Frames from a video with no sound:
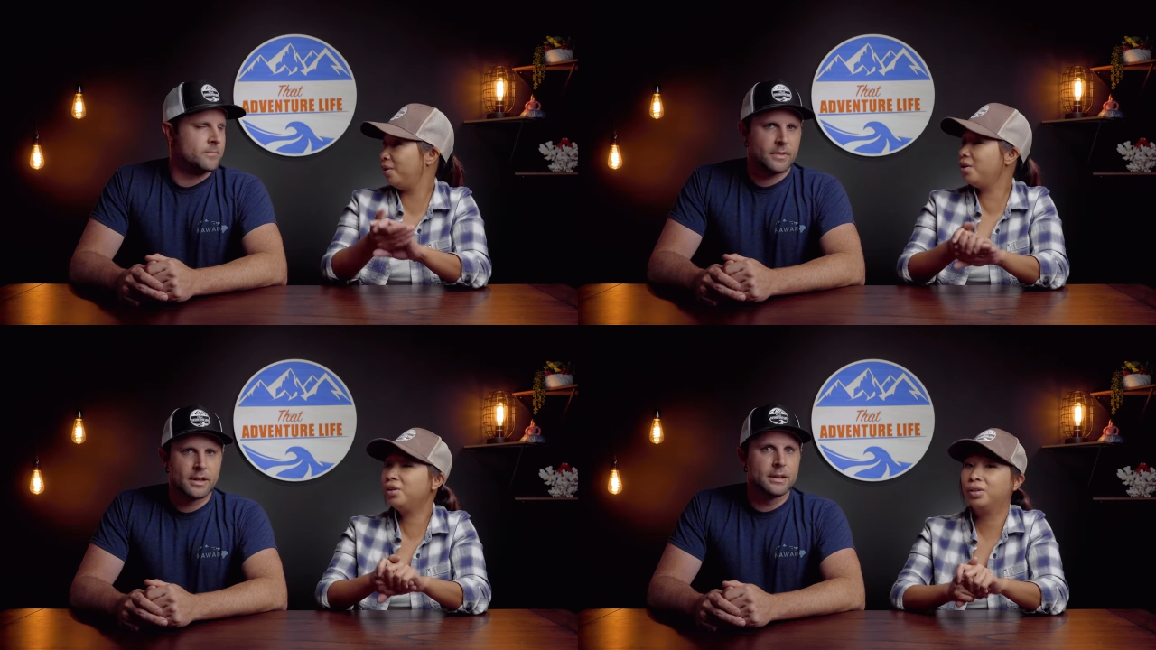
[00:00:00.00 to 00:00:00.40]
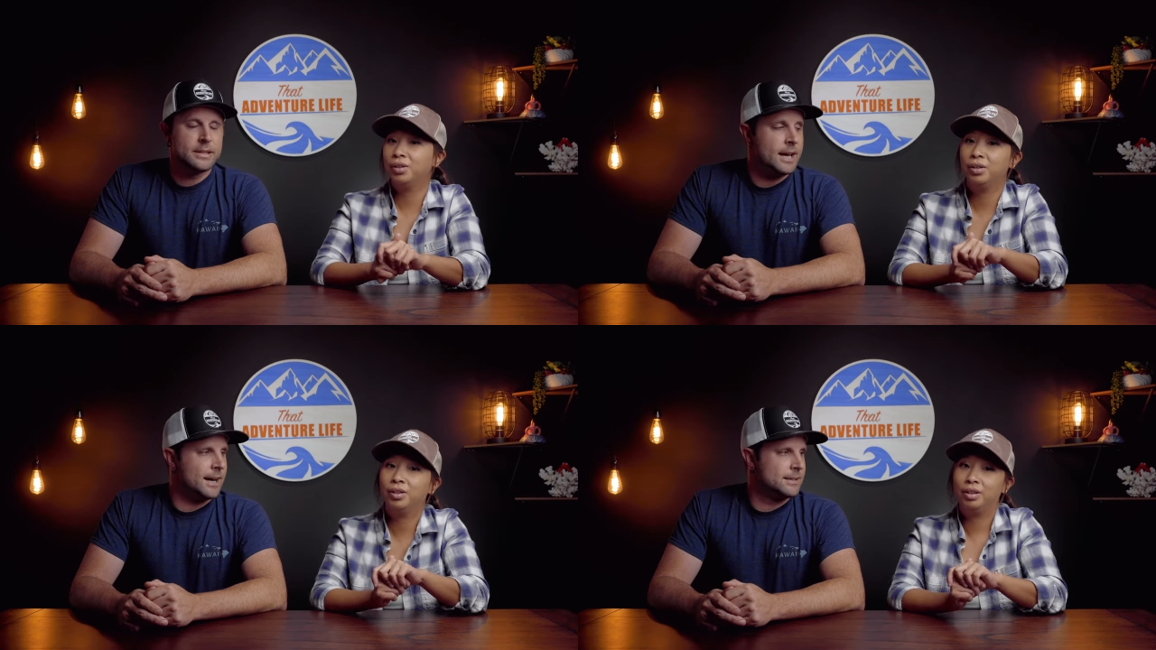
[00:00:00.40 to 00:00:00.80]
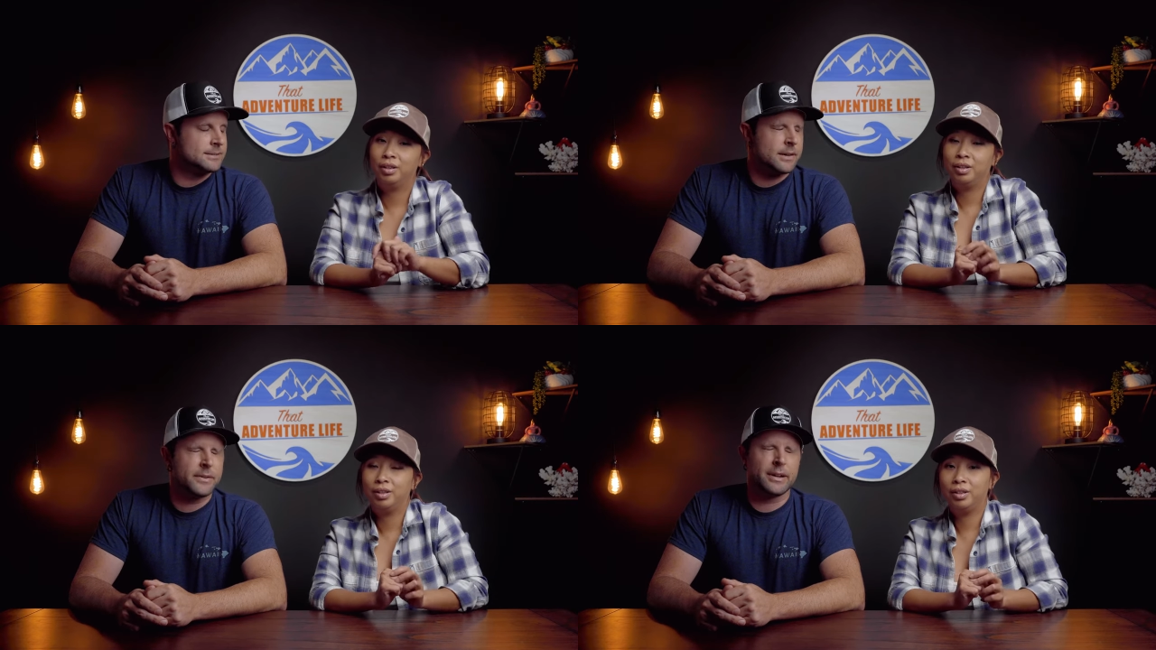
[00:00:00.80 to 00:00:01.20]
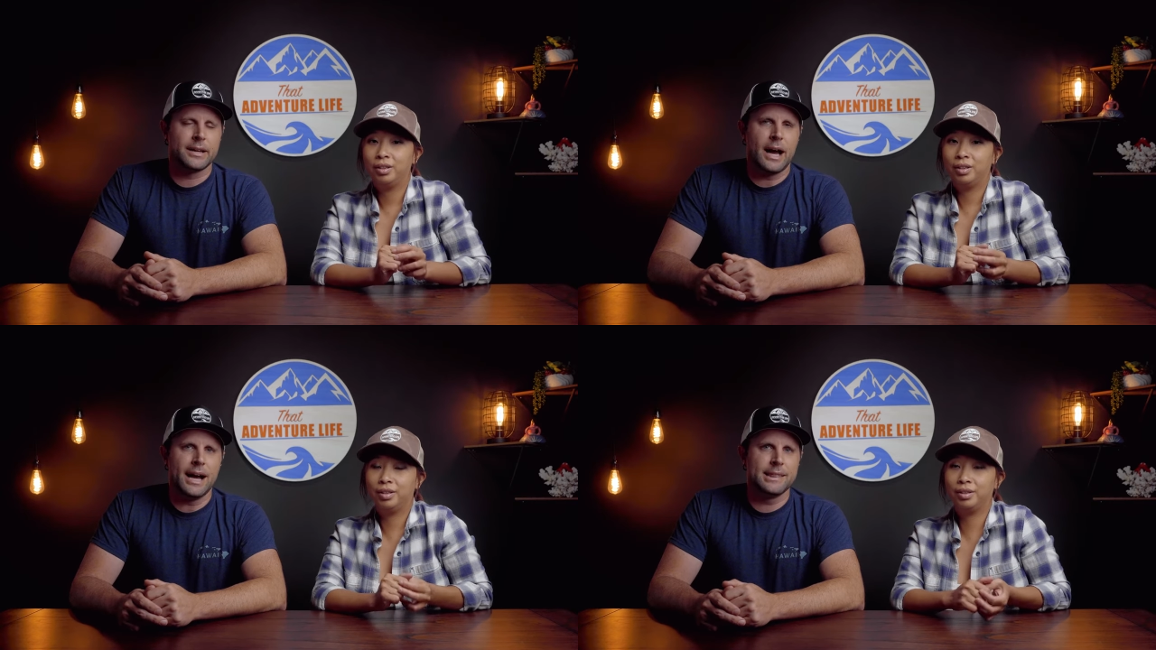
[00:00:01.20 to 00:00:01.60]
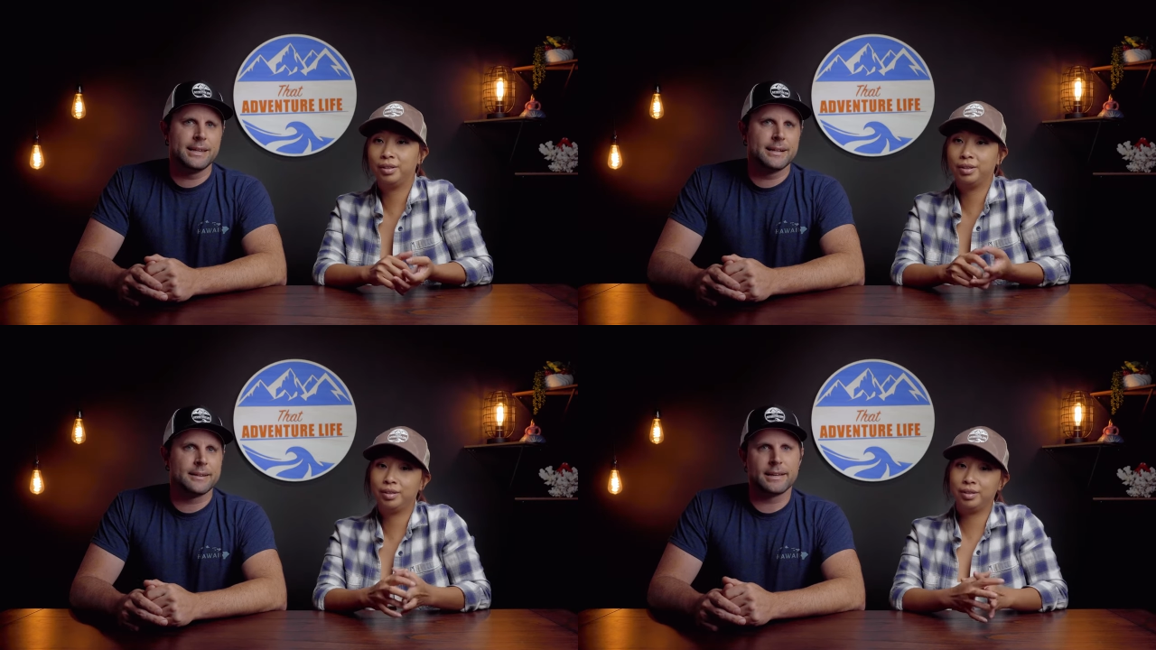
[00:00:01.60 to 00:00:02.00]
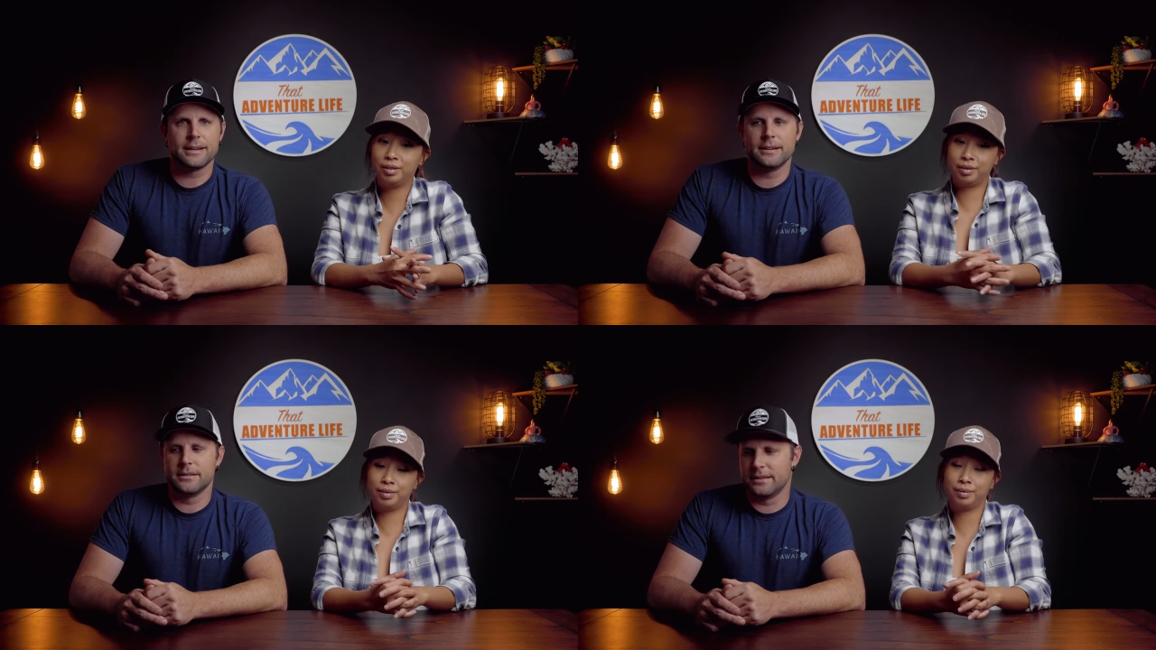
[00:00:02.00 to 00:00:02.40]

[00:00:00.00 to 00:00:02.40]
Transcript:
Speaker 1: all? Yeah, definitely. I think